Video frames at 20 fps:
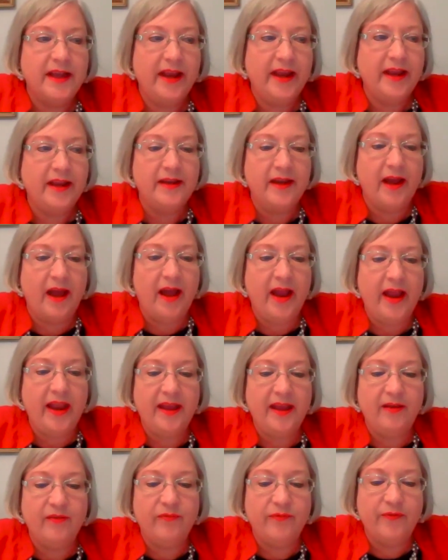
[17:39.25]
and I
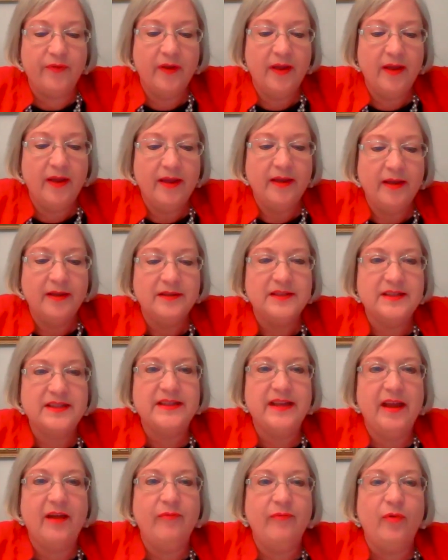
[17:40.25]
have
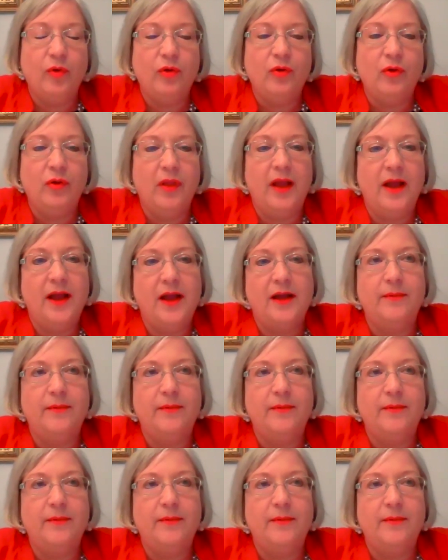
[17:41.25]
several